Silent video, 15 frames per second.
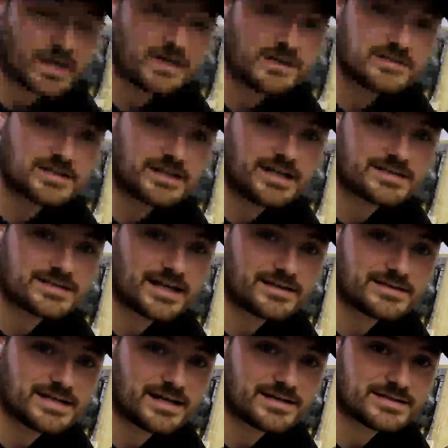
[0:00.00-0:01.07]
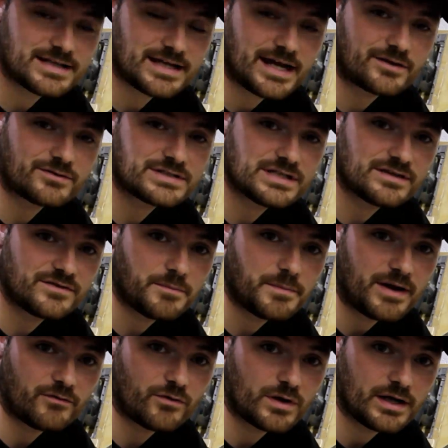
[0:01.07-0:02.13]
So let's now test the accuracy of the
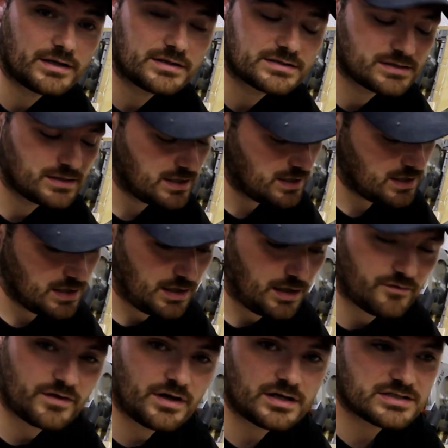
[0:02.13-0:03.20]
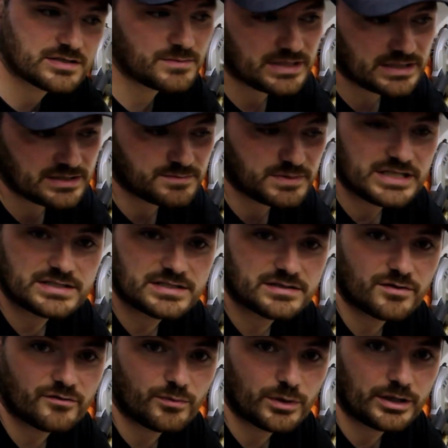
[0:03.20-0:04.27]
bevel cuts. I've cut some of these pieces
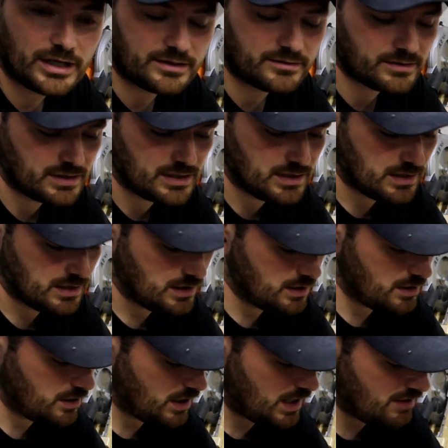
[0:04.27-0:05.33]
of wood out I